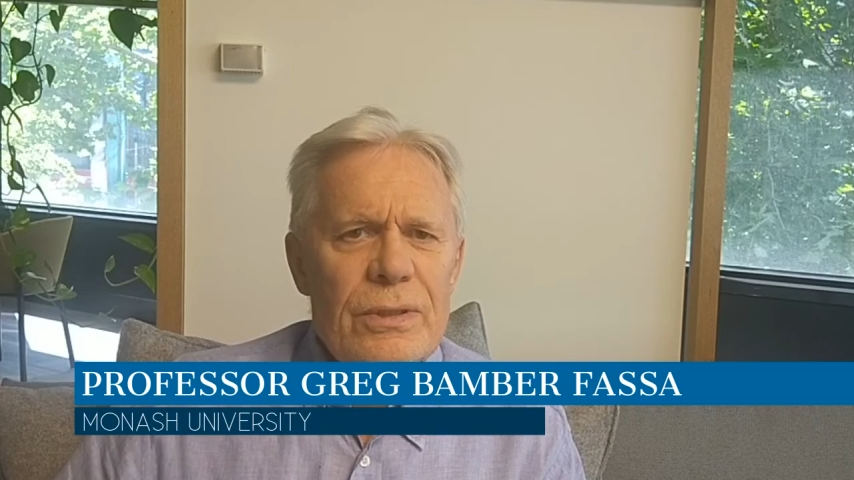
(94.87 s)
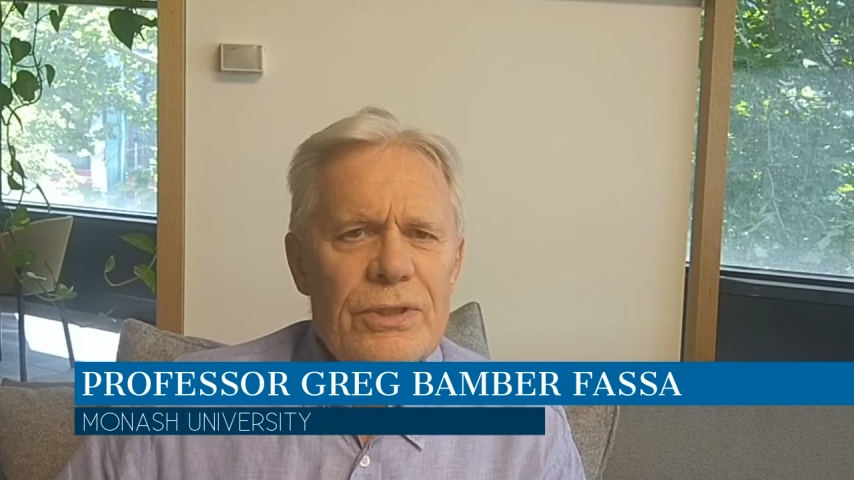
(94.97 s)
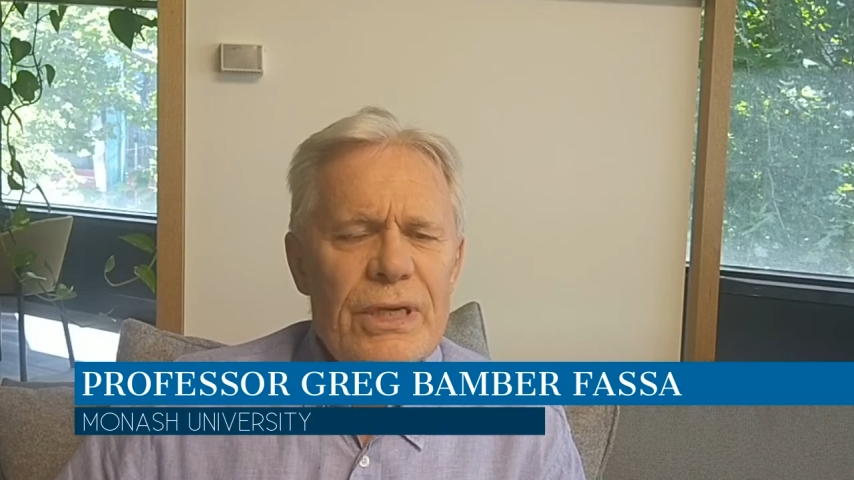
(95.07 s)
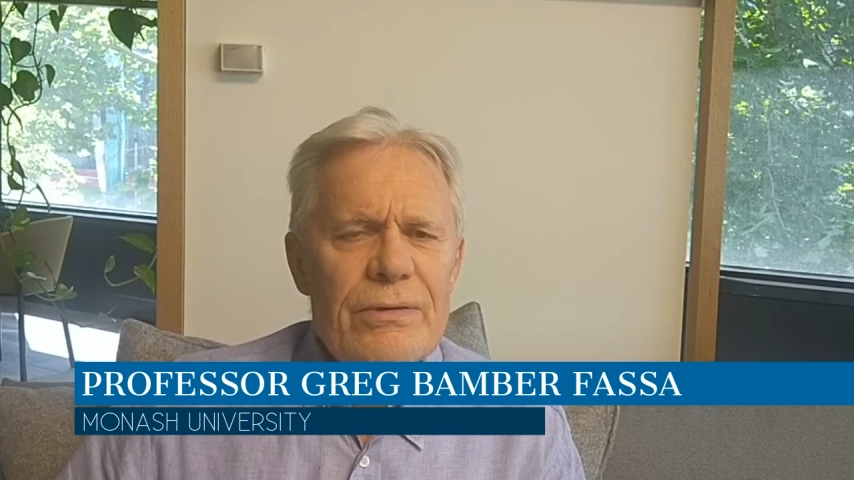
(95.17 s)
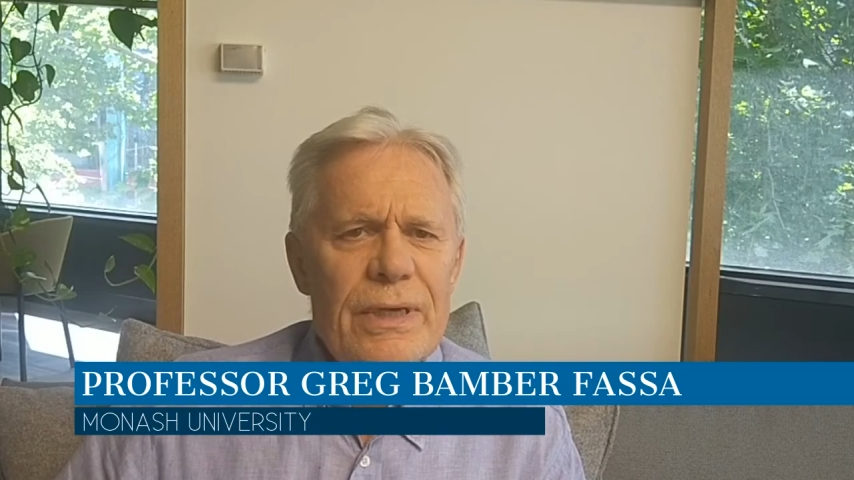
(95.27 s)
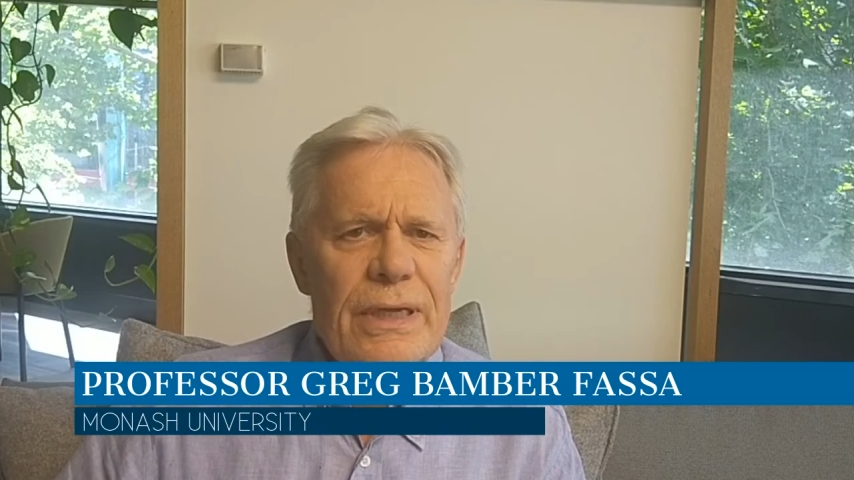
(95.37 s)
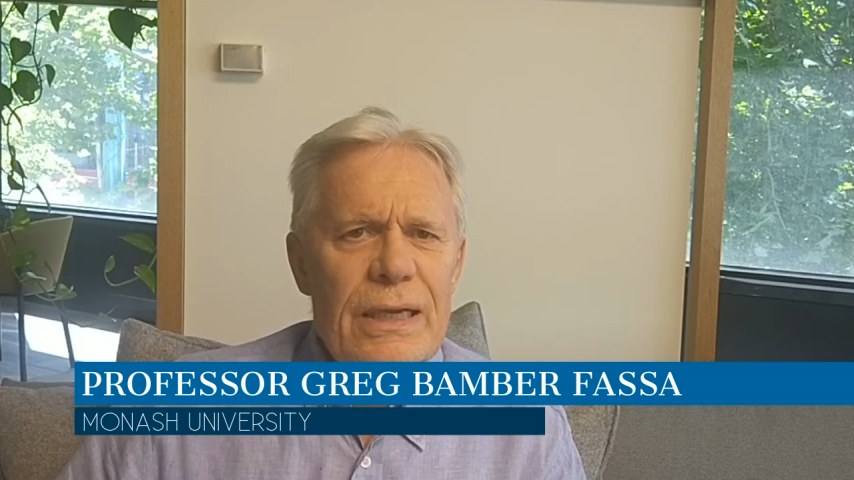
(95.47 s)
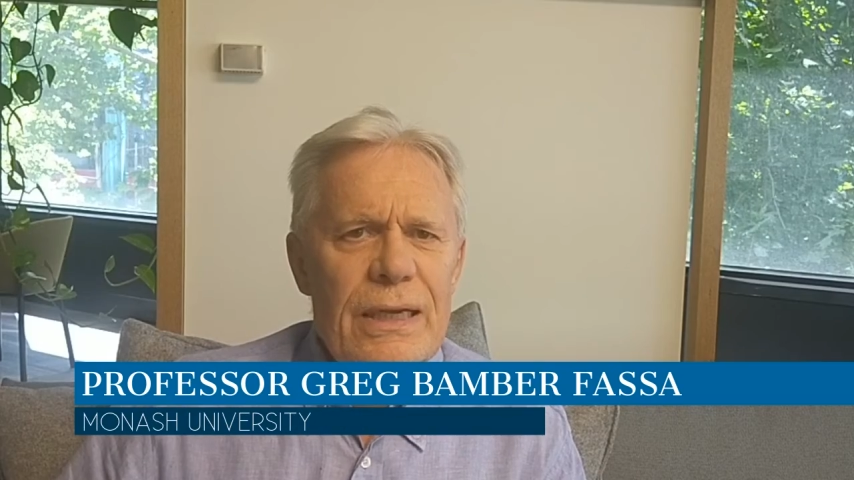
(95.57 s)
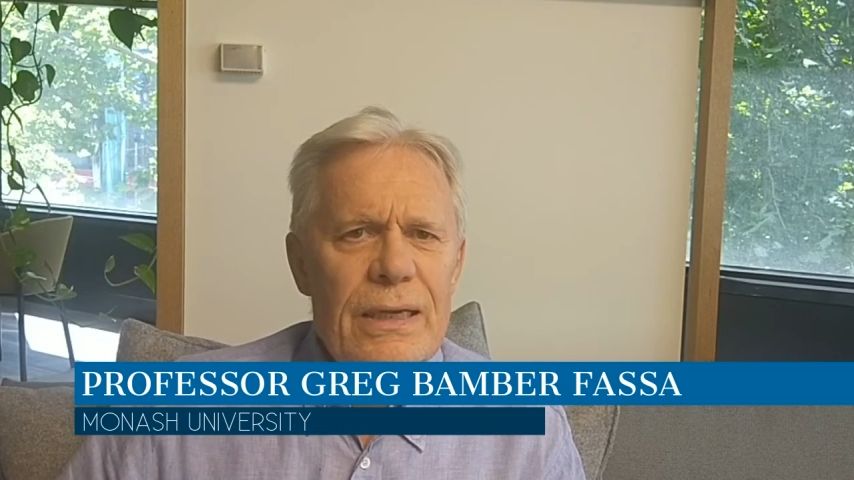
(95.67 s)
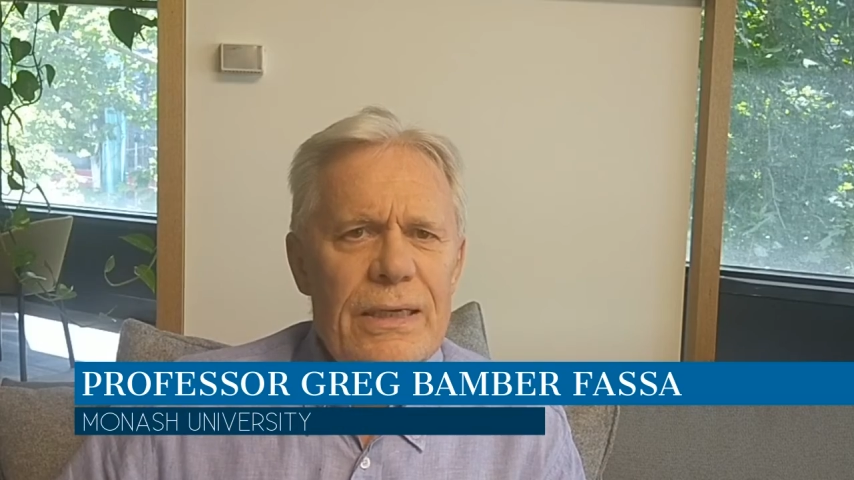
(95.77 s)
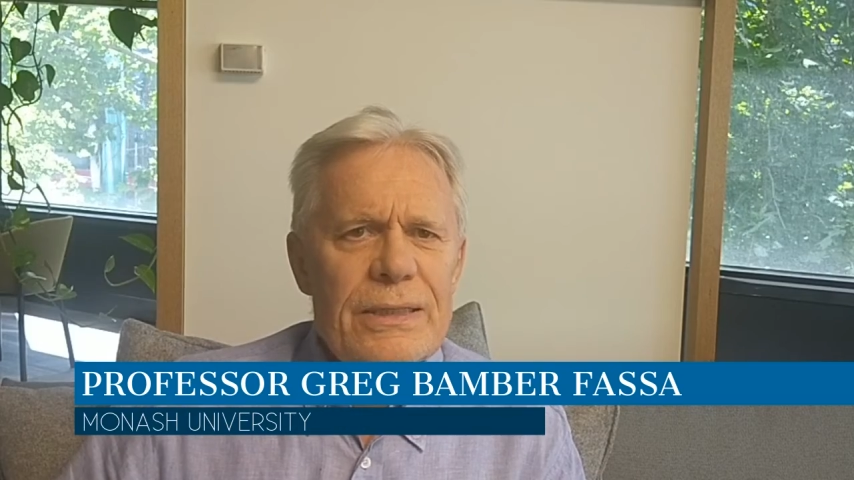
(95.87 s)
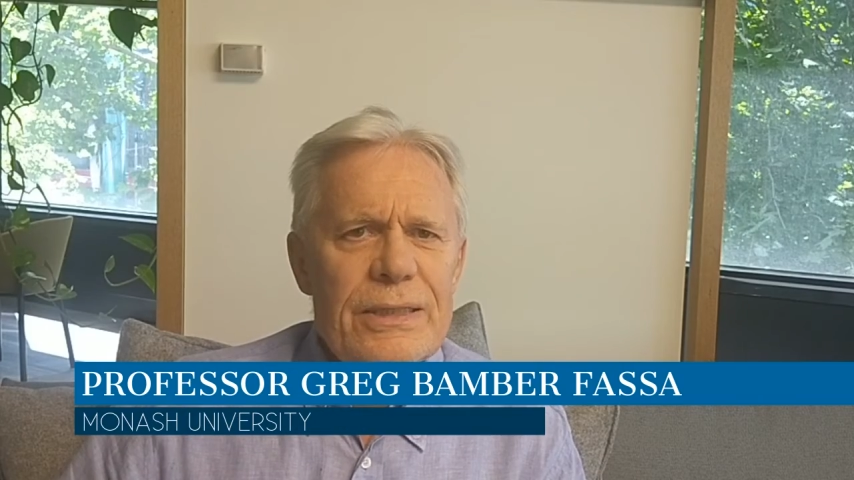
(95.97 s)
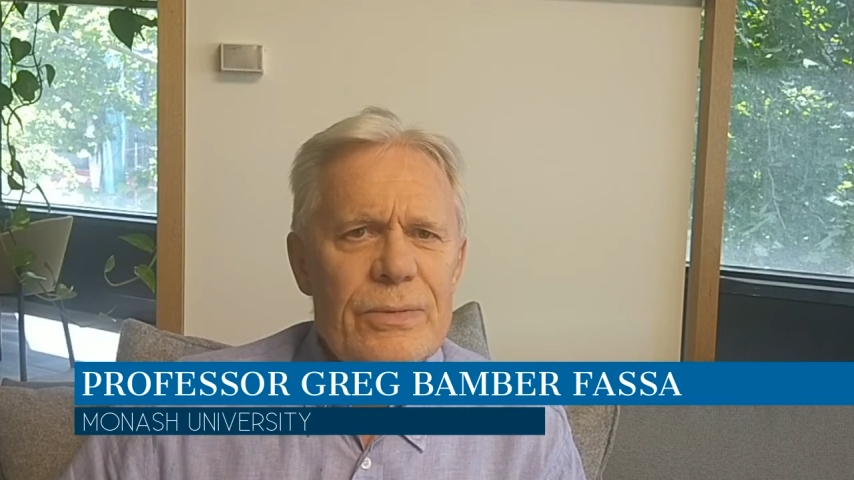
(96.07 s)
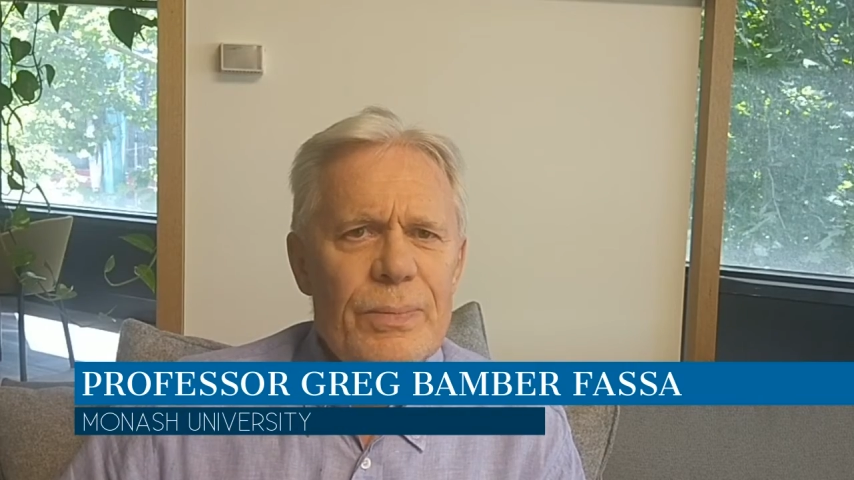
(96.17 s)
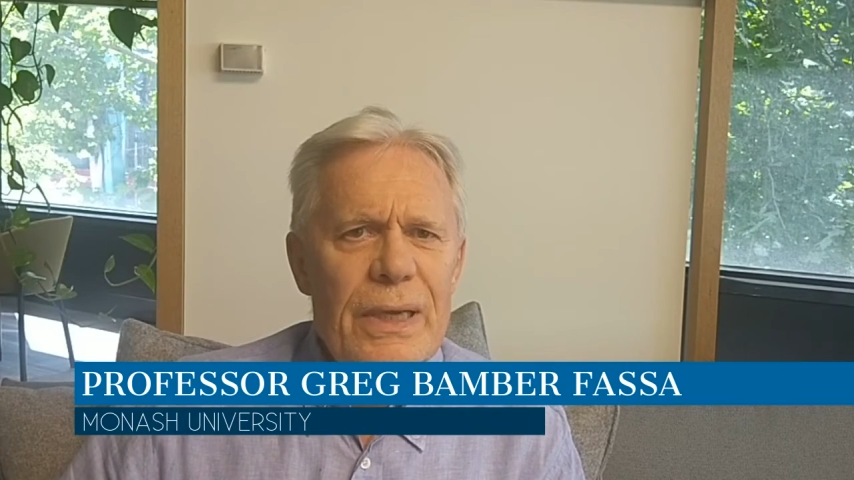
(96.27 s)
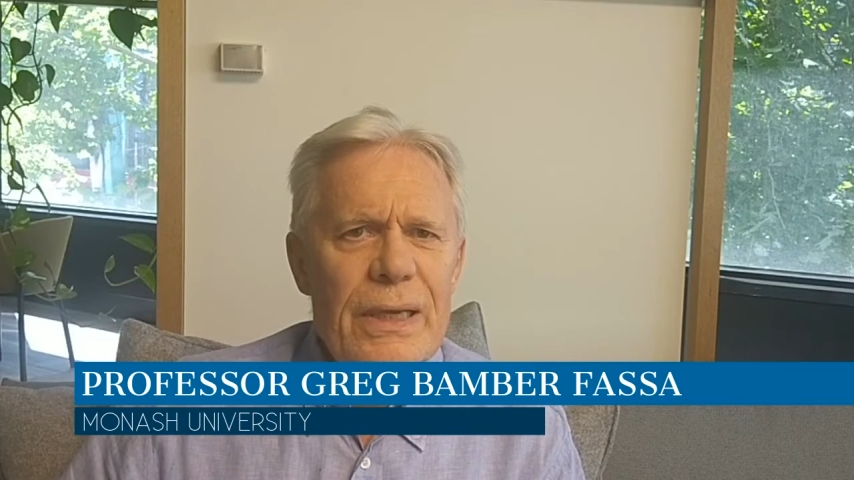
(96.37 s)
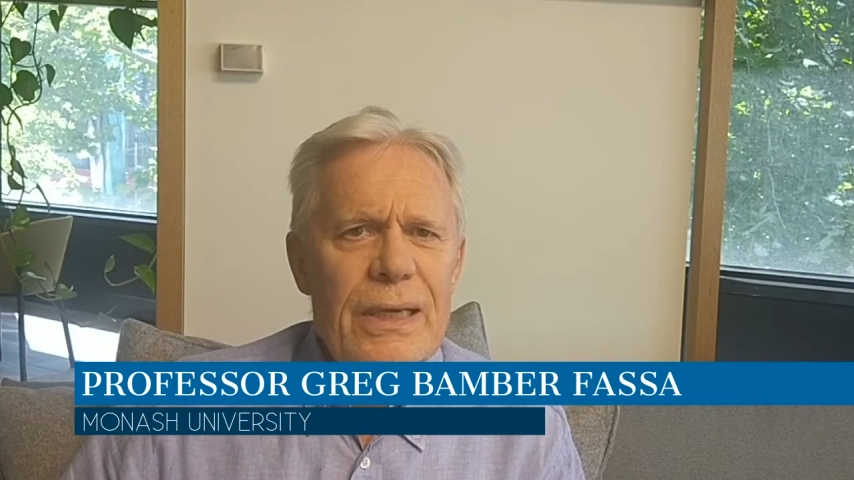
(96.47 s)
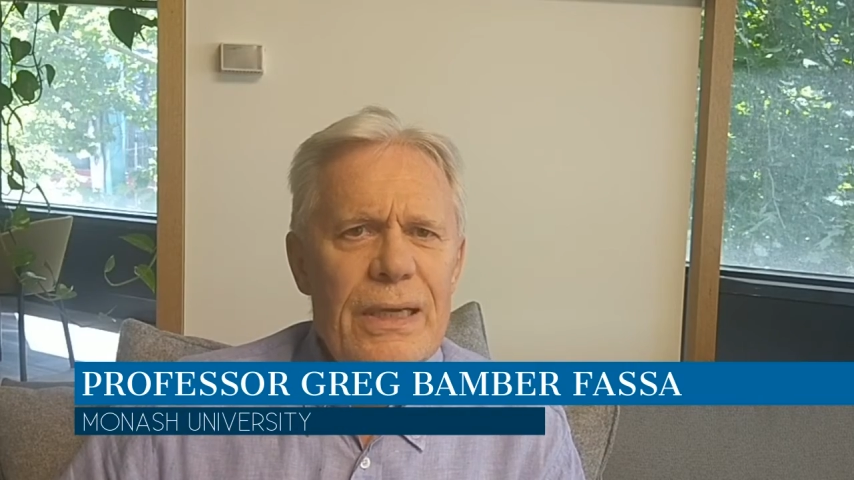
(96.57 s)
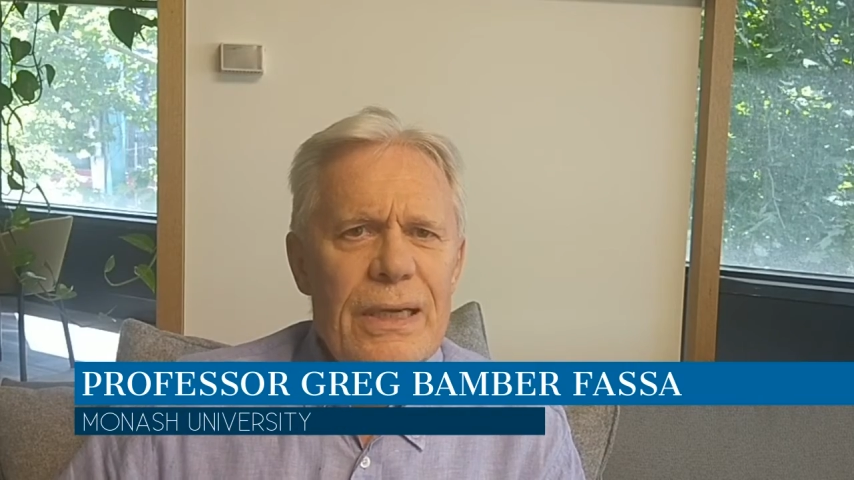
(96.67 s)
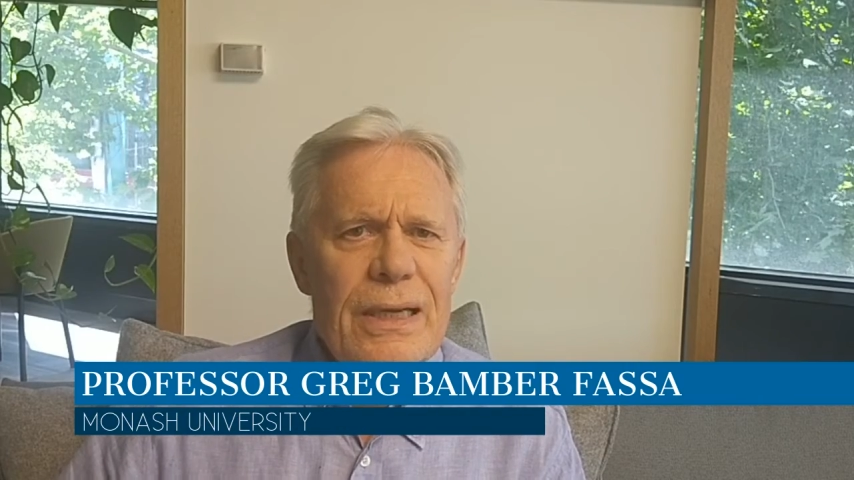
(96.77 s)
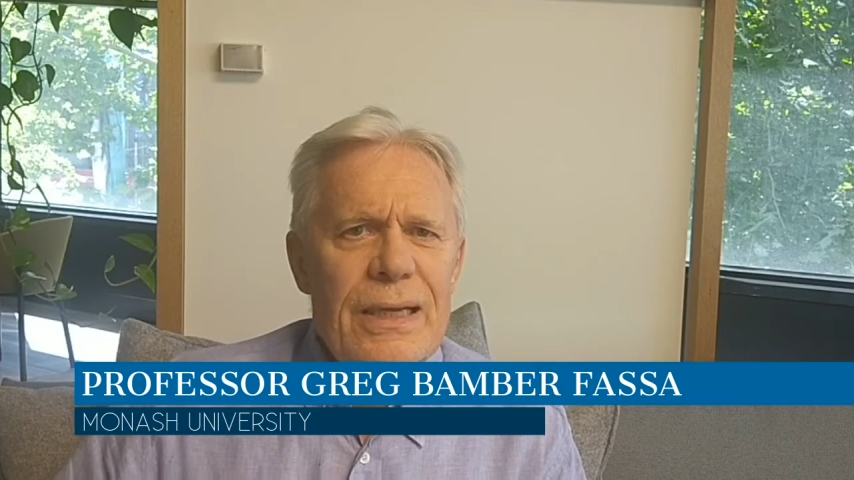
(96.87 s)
generally inclined to make